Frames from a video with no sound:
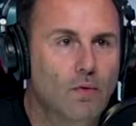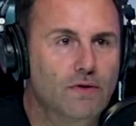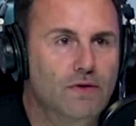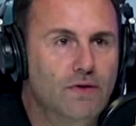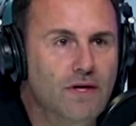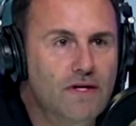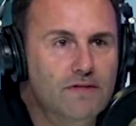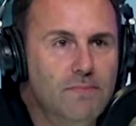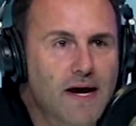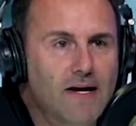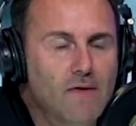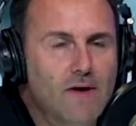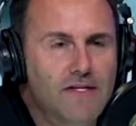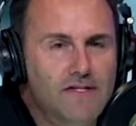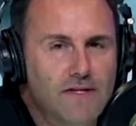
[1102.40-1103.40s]
Well, dude, here's my
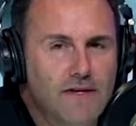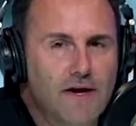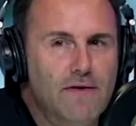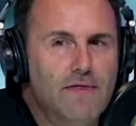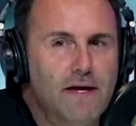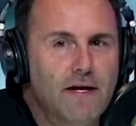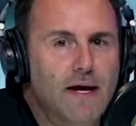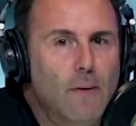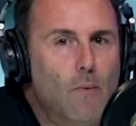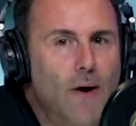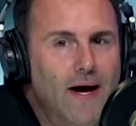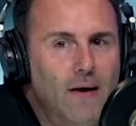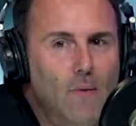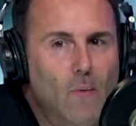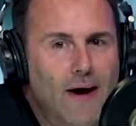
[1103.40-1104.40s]
question. There, then,
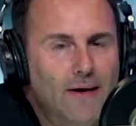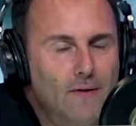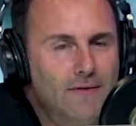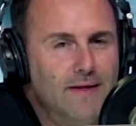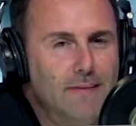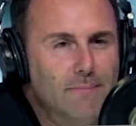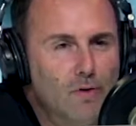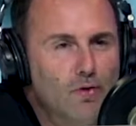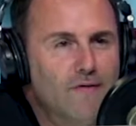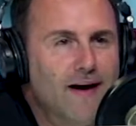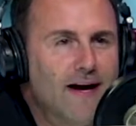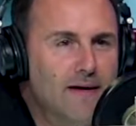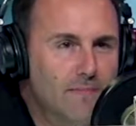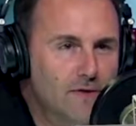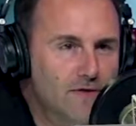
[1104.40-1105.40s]
why why don't they move
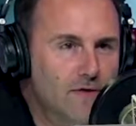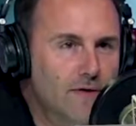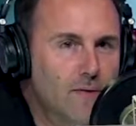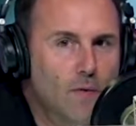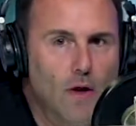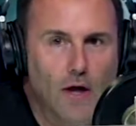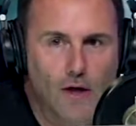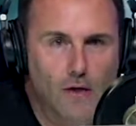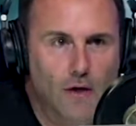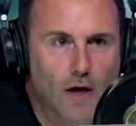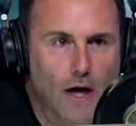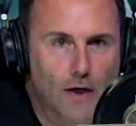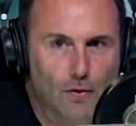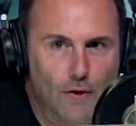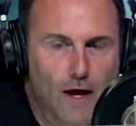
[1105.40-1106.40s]
out of Missouri? Well, Thank I don't. You.
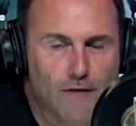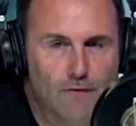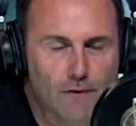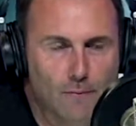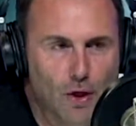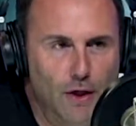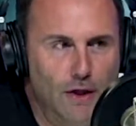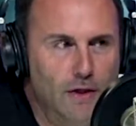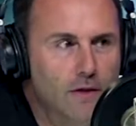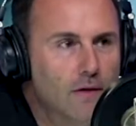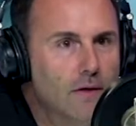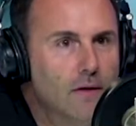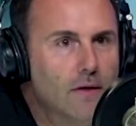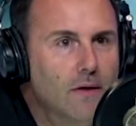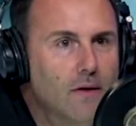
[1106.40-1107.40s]
I don't have any money.
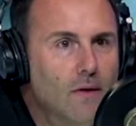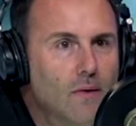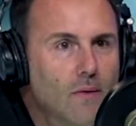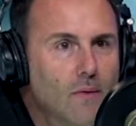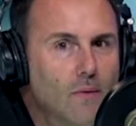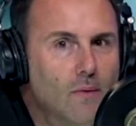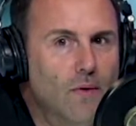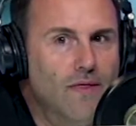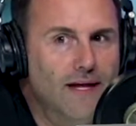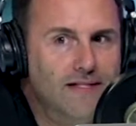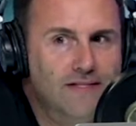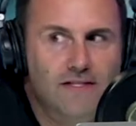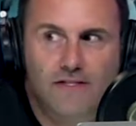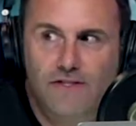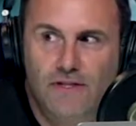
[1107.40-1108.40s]
Well,
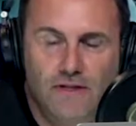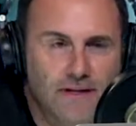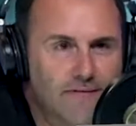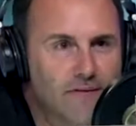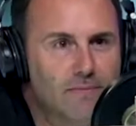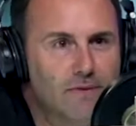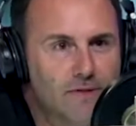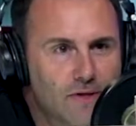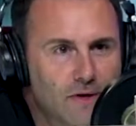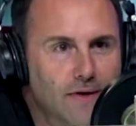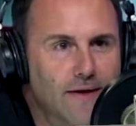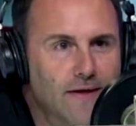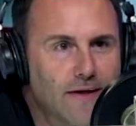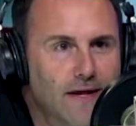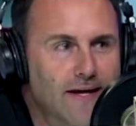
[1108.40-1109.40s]
that's because you live in
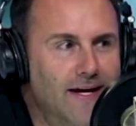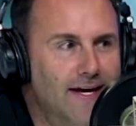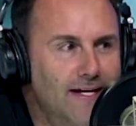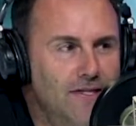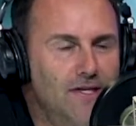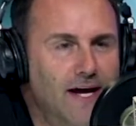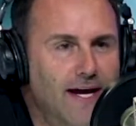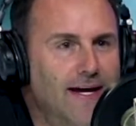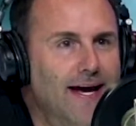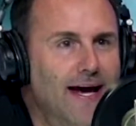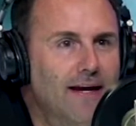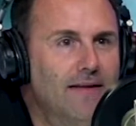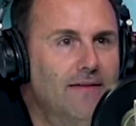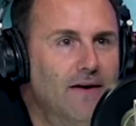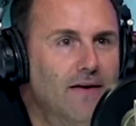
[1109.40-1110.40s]
Missouri. Like, hitchhike
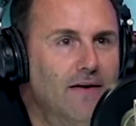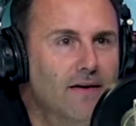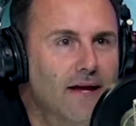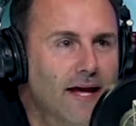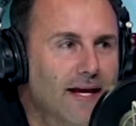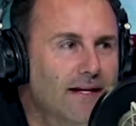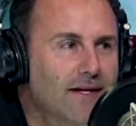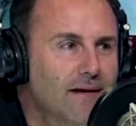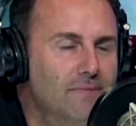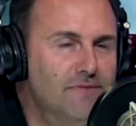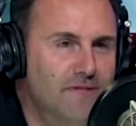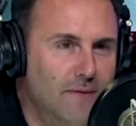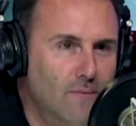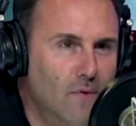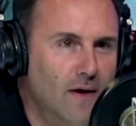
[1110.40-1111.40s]
out of there, end up
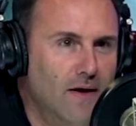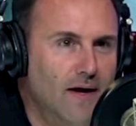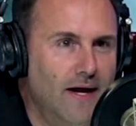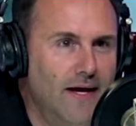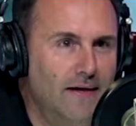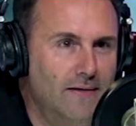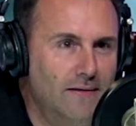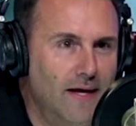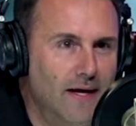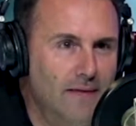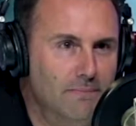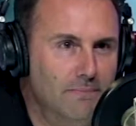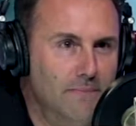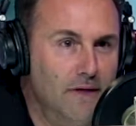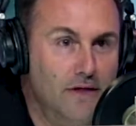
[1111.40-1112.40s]
somewhere, and
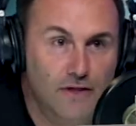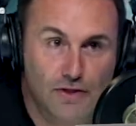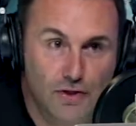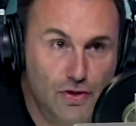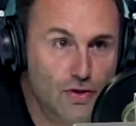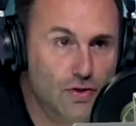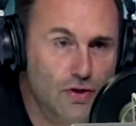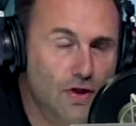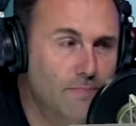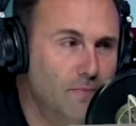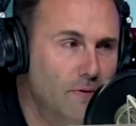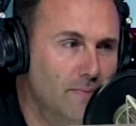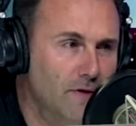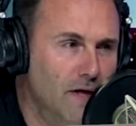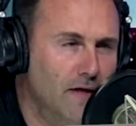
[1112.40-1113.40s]
and because, dude, you could
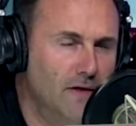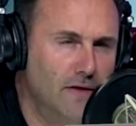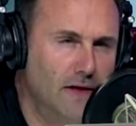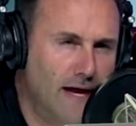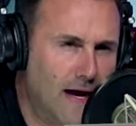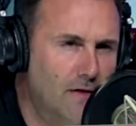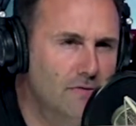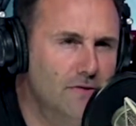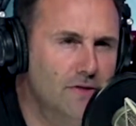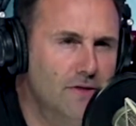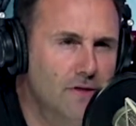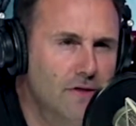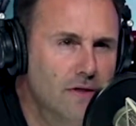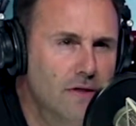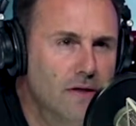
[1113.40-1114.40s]
put me on a
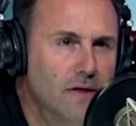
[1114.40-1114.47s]
couch.